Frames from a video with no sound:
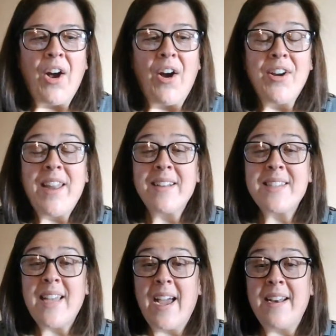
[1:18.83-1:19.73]
Our next
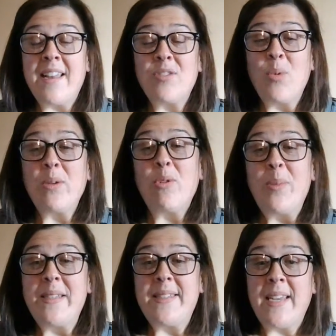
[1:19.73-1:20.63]
slide is we will
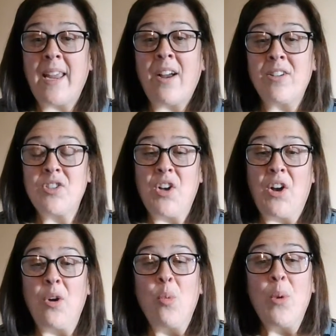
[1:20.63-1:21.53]
be singing our
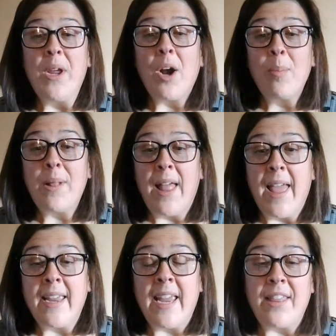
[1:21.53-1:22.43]
song, We Are
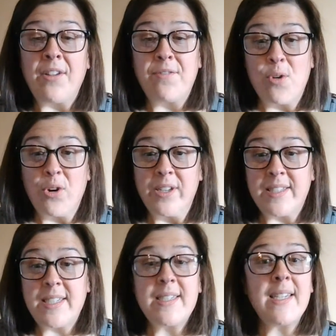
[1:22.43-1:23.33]
Playing in the
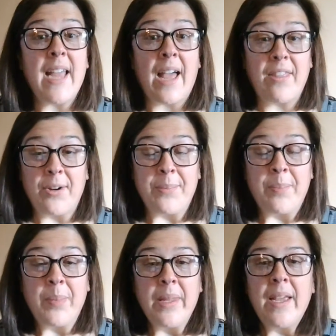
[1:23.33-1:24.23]
Forest Together.
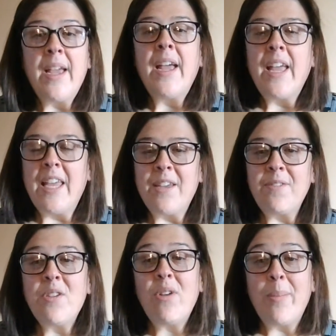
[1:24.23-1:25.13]

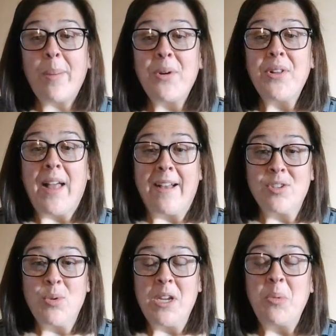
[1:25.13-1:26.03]
If you remember
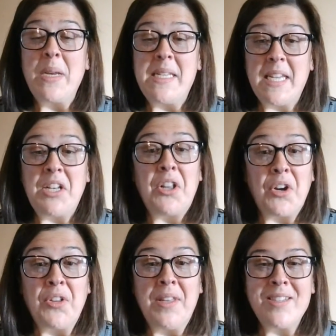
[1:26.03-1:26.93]
last week, we did
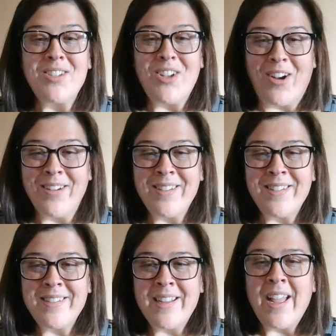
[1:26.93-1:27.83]
learn this song.
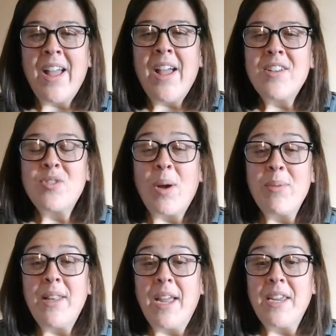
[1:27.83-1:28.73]
So I
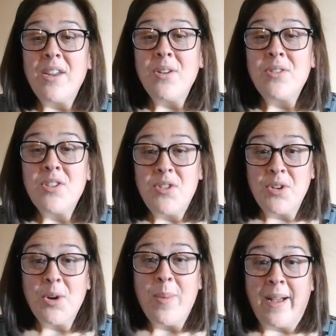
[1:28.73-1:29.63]
would like you to do
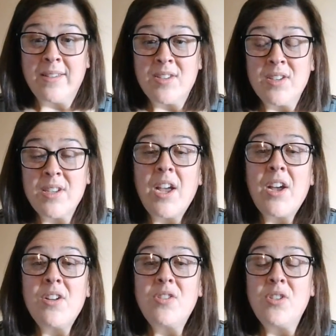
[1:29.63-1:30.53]
your best
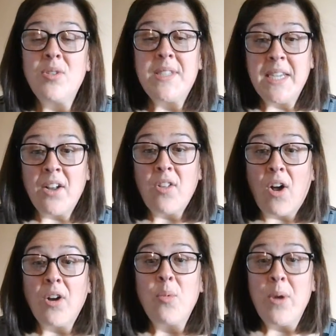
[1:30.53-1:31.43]
to sing
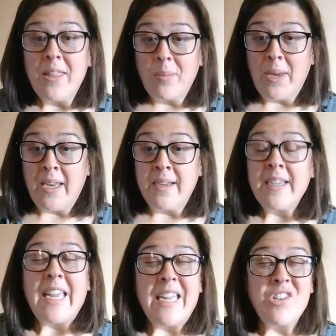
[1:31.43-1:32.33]
along with me
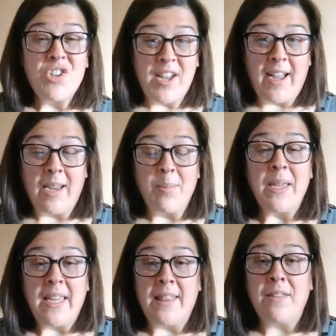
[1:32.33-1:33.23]
each time
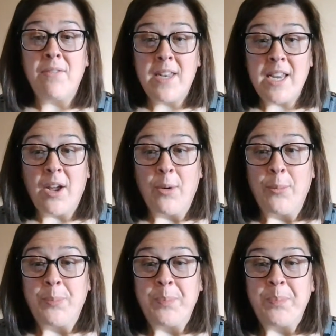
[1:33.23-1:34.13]
in the video.